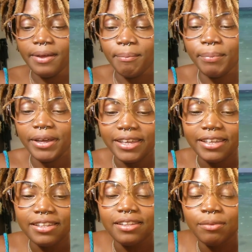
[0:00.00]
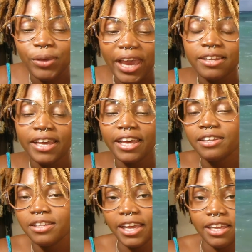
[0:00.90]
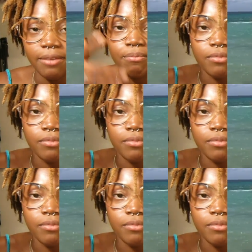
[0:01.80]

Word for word: but we had to, I had to like